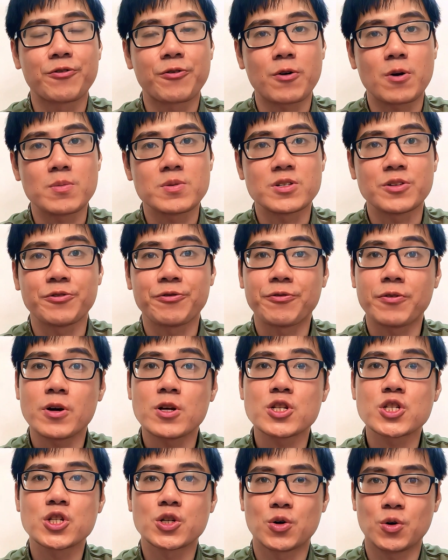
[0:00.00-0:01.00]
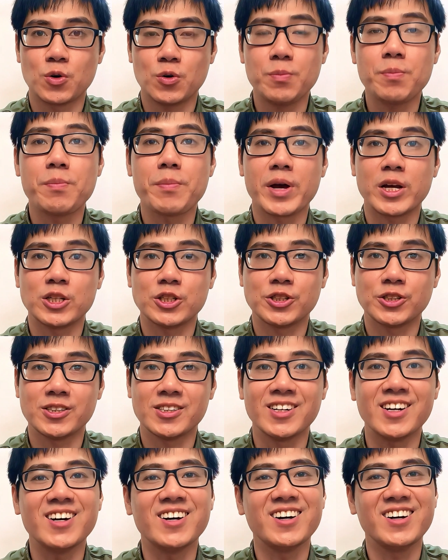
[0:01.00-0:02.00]
from the first group
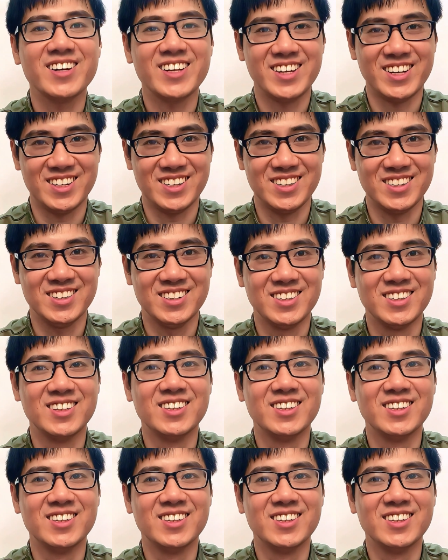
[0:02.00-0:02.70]
mentioned earlier.